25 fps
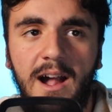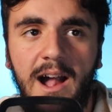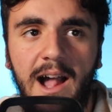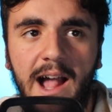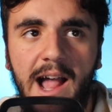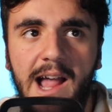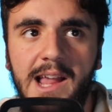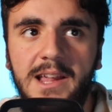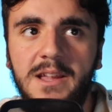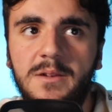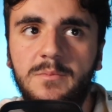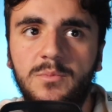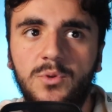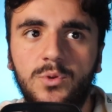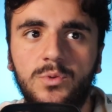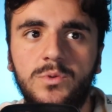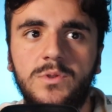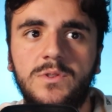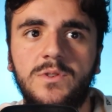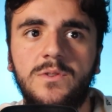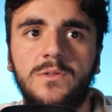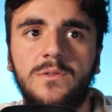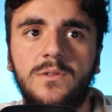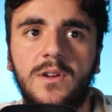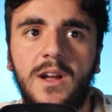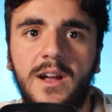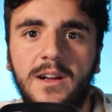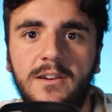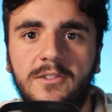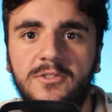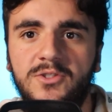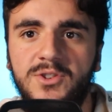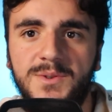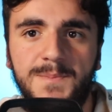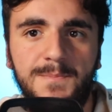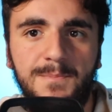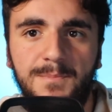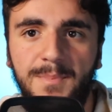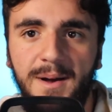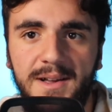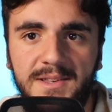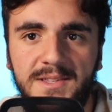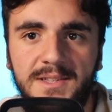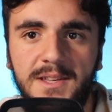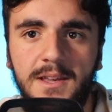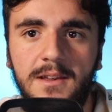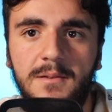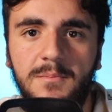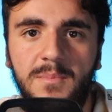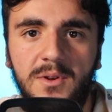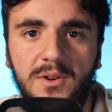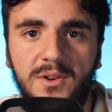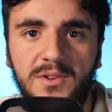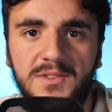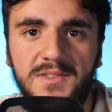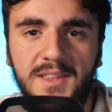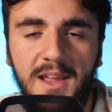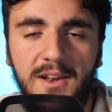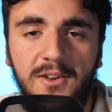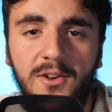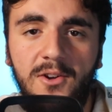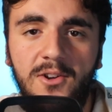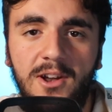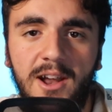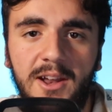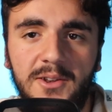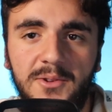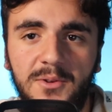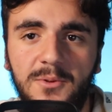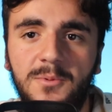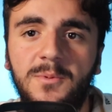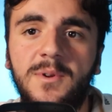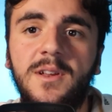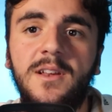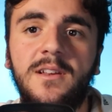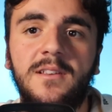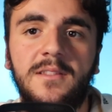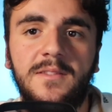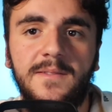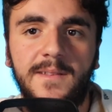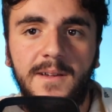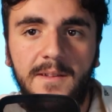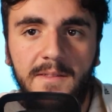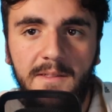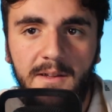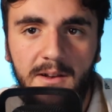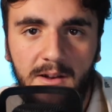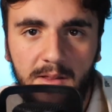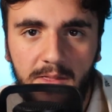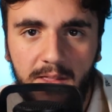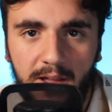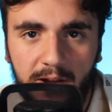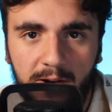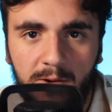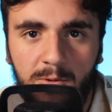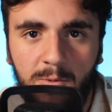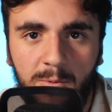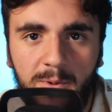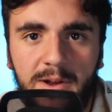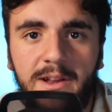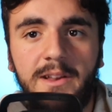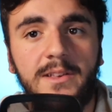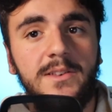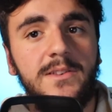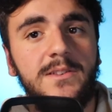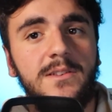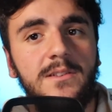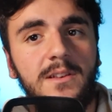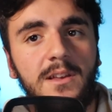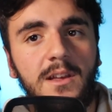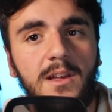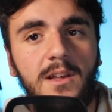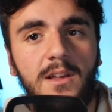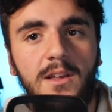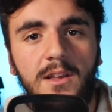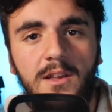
are able to are just buzzing because they know how to win. They are winners.